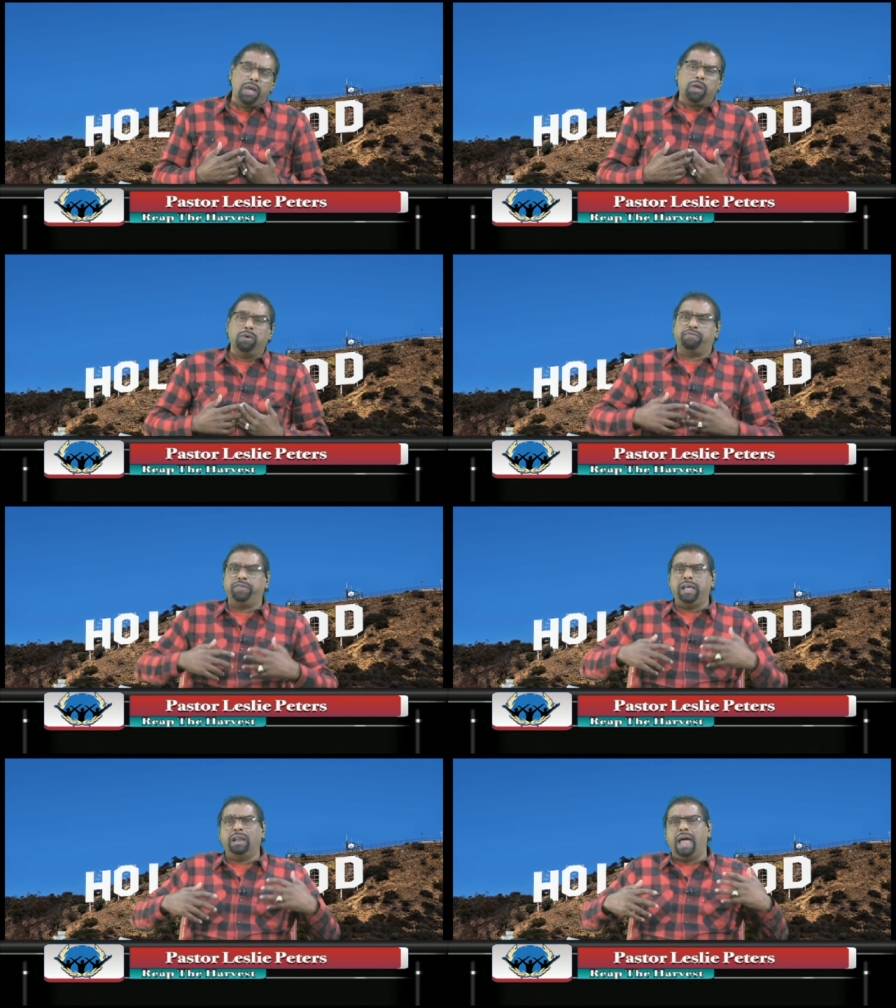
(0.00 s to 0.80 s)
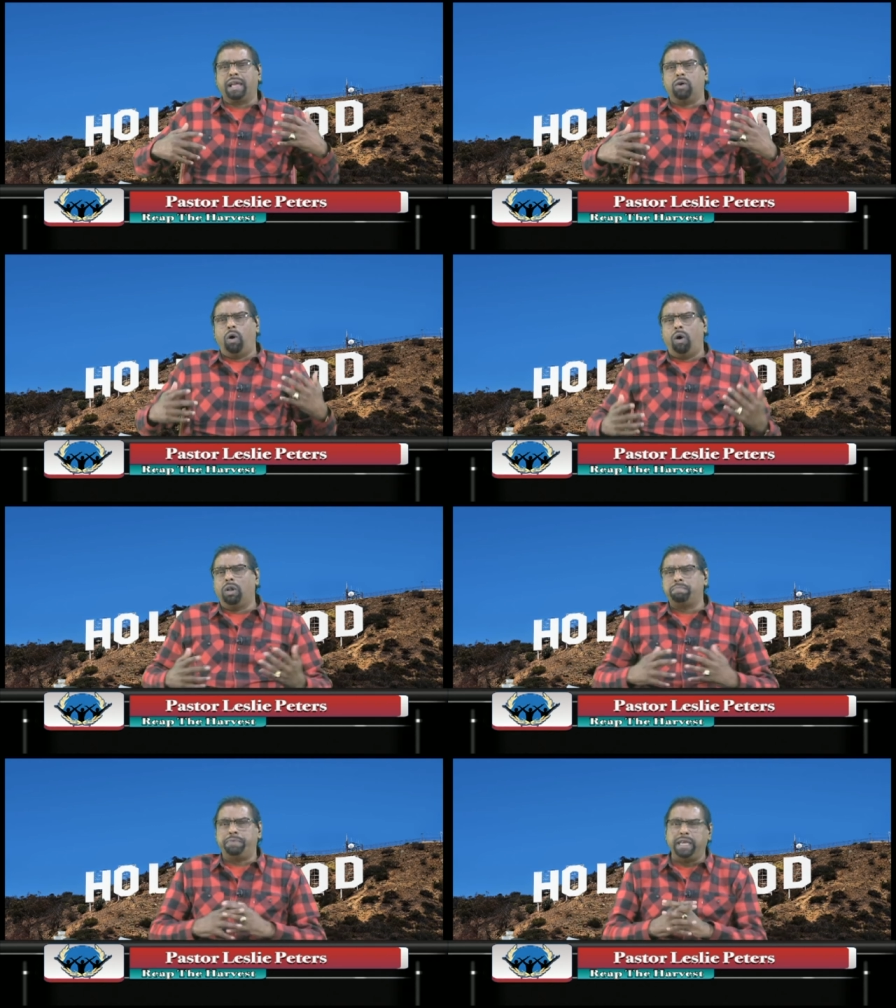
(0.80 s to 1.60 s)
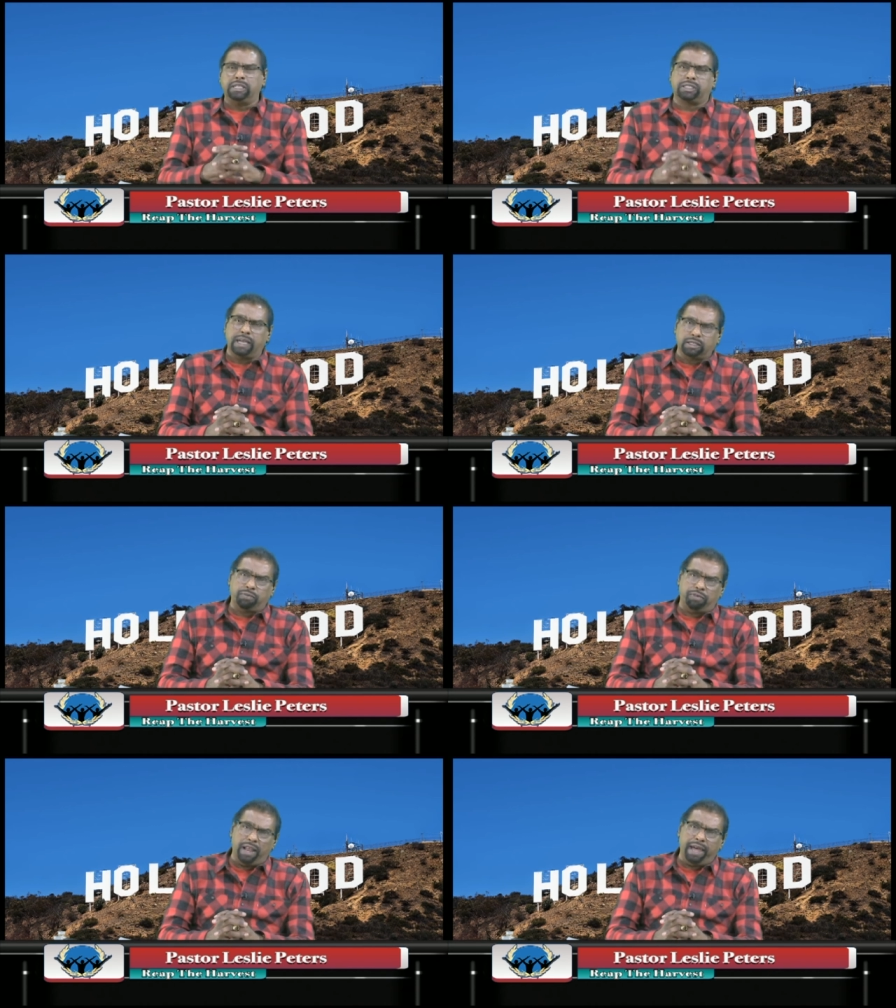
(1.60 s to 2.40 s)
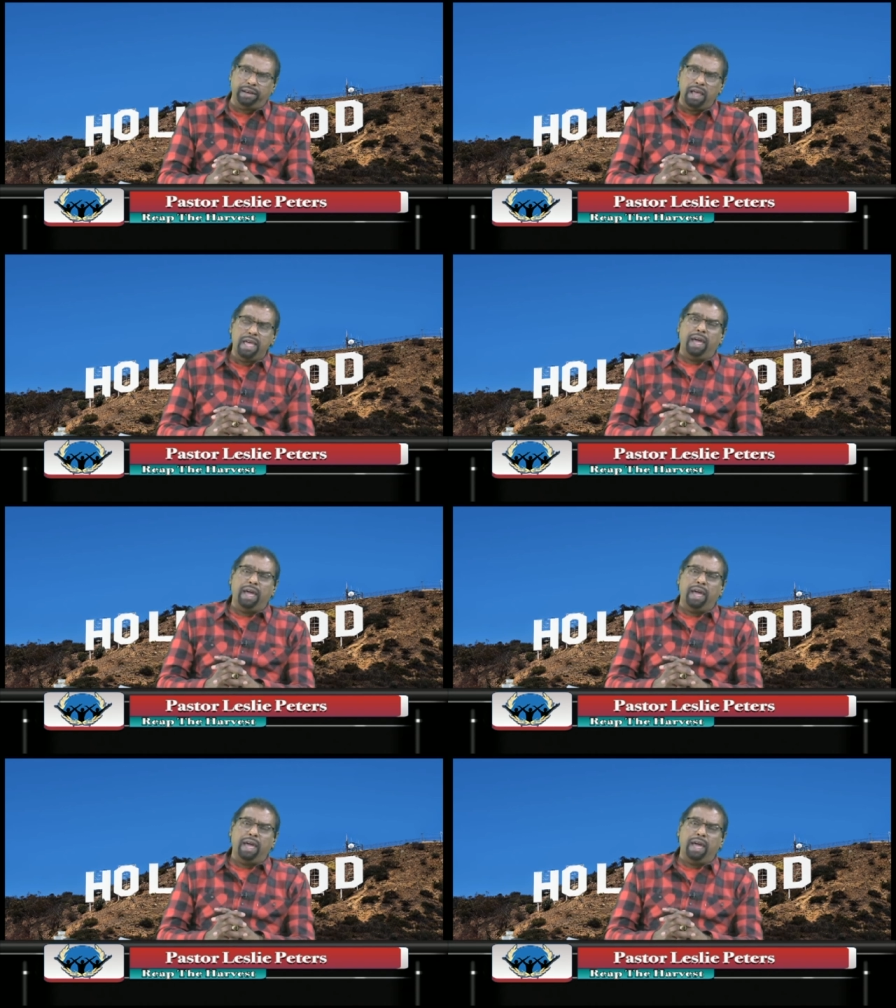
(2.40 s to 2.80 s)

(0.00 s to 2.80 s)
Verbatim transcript: You feel like all peace has fled.